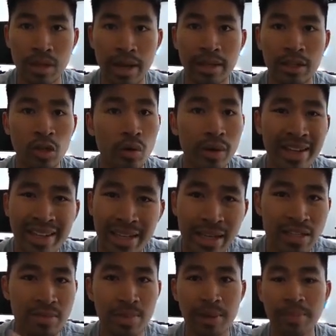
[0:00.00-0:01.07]
and going
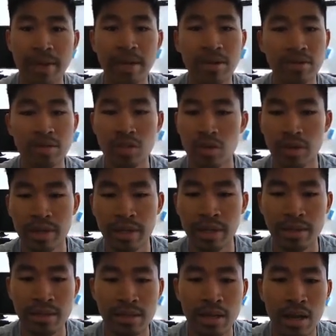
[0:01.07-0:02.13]
against my parents, going
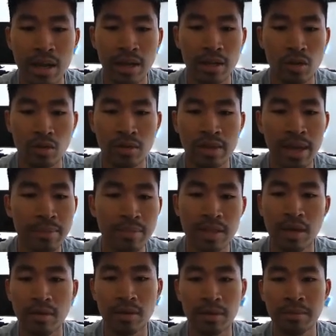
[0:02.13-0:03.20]
against, them
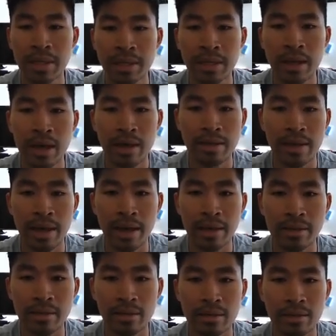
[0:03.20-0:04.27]
telling me
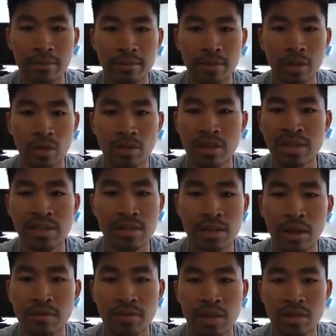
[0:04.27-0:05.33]
that, this
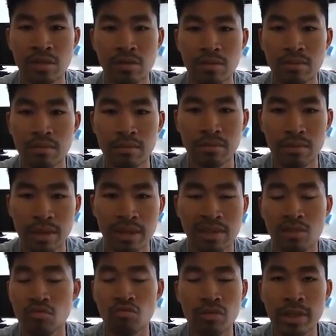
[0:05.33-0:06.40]
stuff
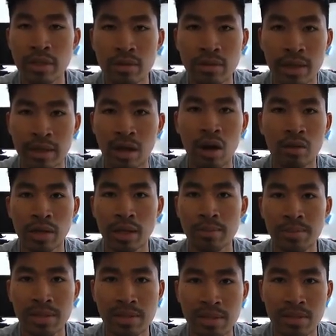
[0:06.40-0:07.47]
isn't real, like online
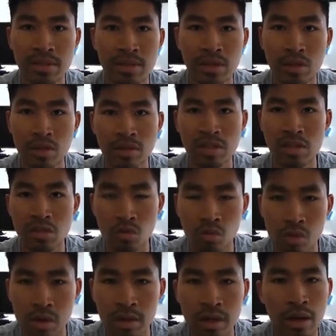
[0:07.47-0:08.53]
business, it doesn't
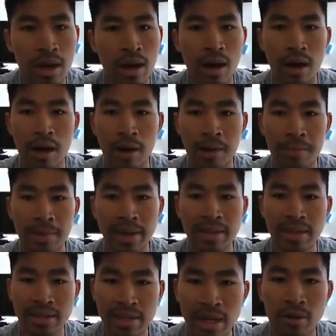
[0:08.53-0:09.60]
work, and
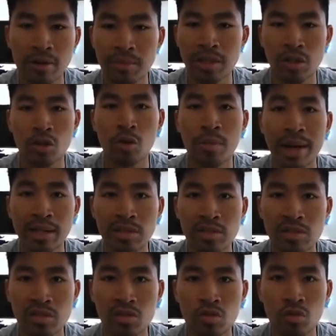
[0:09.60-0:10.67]
then telling me to go back to
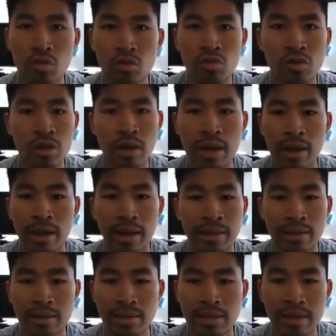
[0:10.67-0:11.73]
school and
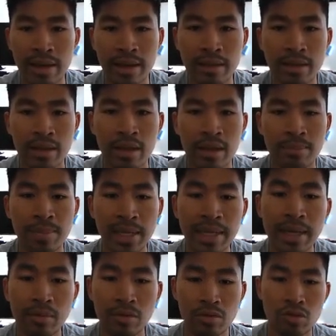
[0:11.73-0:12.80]
this and that. Being
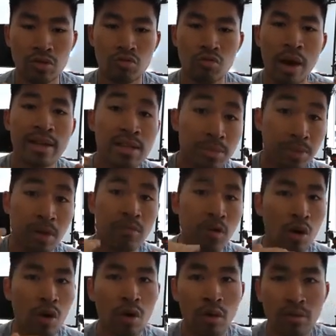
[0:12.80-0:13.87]
able to rise above
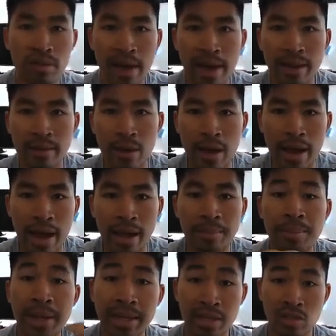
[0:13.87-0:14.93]
all of that and
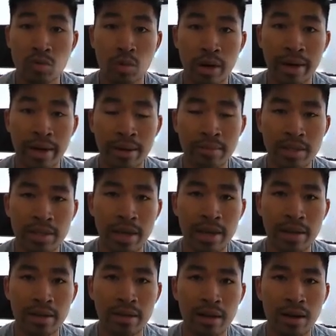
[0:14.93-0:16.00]
make it to where I am
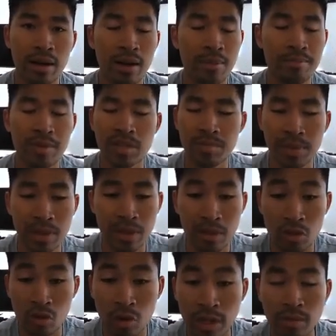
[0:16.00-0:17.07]
today, it's been an
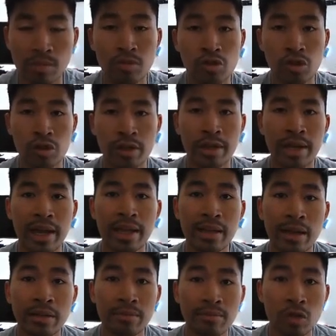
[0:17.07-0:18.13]
incredible journey, and
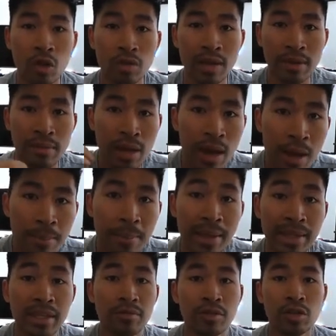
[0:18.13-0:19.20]
I know that
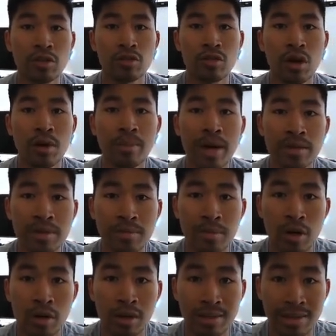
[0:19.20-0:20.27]
many of you are about to
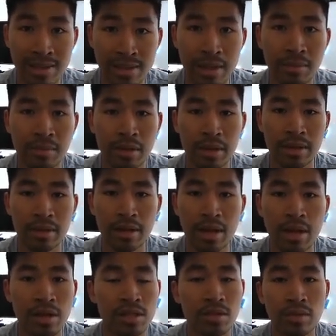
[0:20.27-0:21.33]
embark on the same thing.
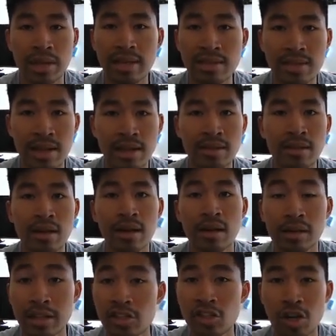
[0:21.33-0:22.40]
So with that said,
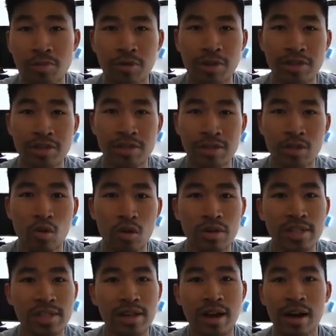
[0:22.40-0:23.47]
let's jump right into the
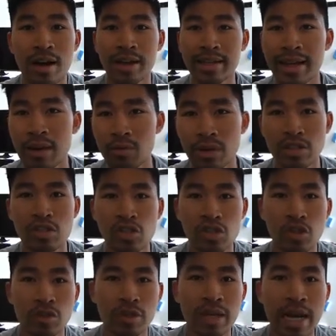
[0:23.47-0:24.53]
course. I can't wait to show
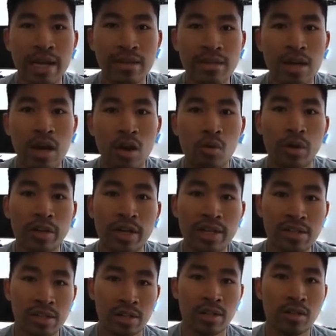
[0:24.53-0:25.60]
you guys what you guys
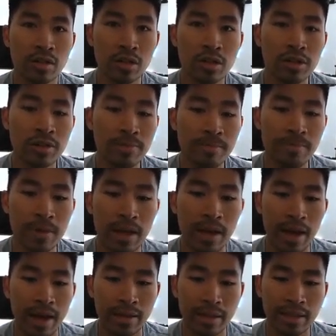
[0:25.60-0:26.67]
are going to learn,
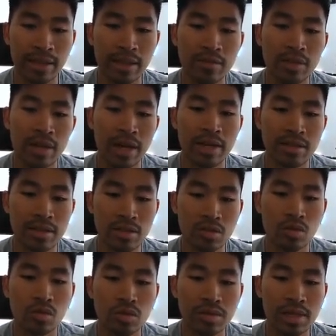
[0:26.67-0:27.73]
and then give you guys the
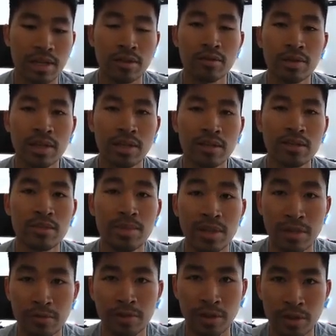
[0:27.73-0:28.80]
tools that you need to be an
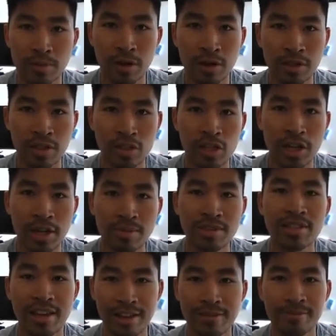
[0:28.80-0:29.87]
affiliate marketing champ
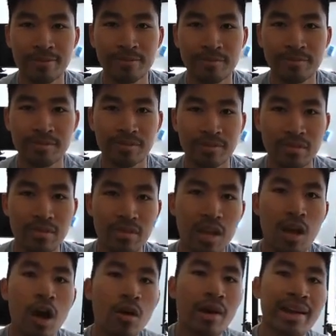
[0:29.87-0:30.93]
today.
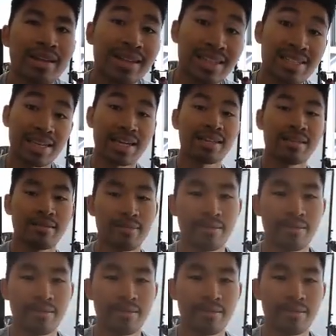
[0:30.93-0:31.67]
All right, let's get it.